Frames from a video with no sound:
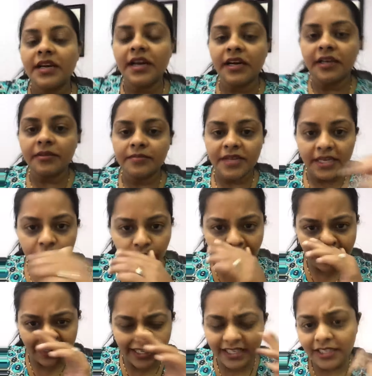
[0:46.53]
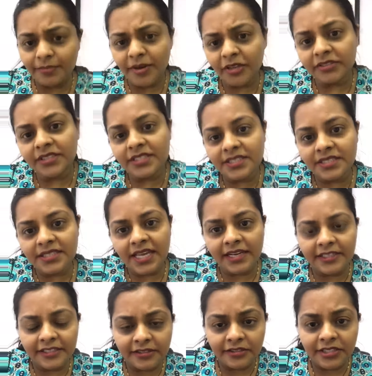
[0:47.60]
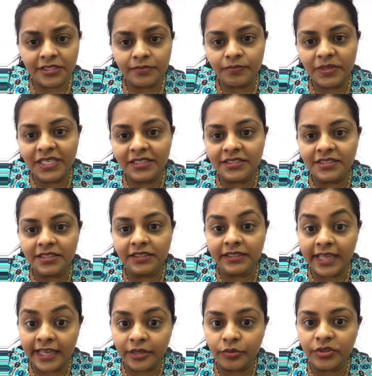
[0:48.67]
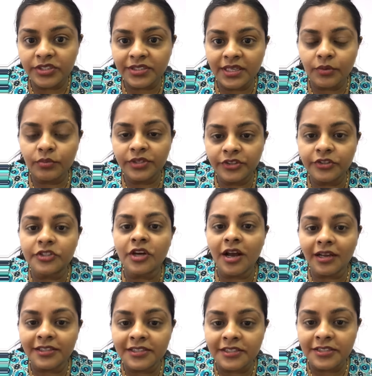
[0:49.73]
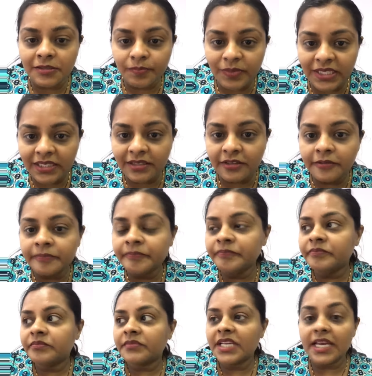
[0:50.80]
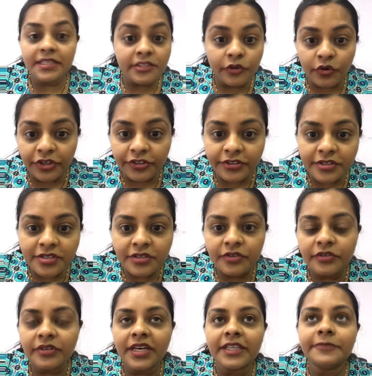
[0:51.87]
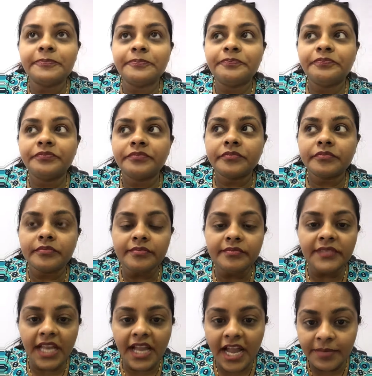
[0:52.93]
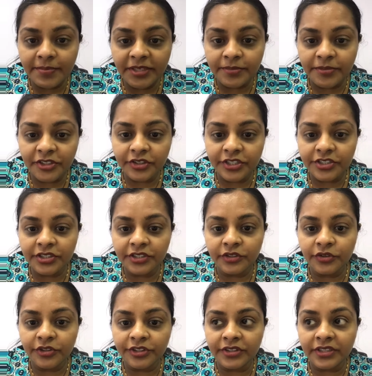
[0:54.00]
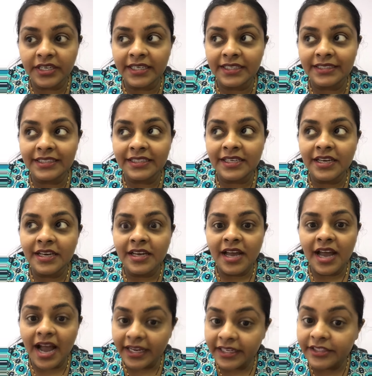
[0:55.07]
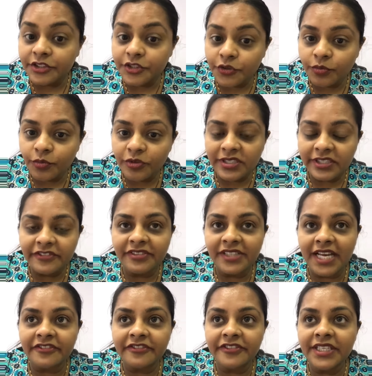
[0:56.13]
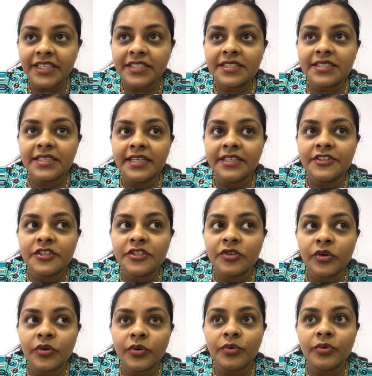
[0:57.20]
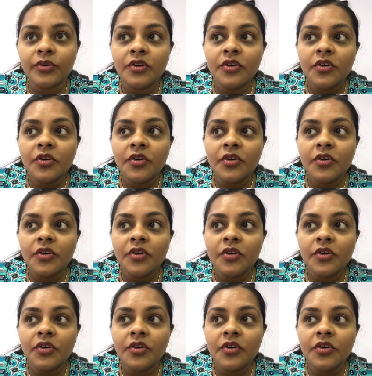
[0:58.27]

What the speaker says: And what I like about this is that it speaks the language that we are taught to speak as lawyers, right? I'm an immigration lawyer and I do mostly flat fees. And so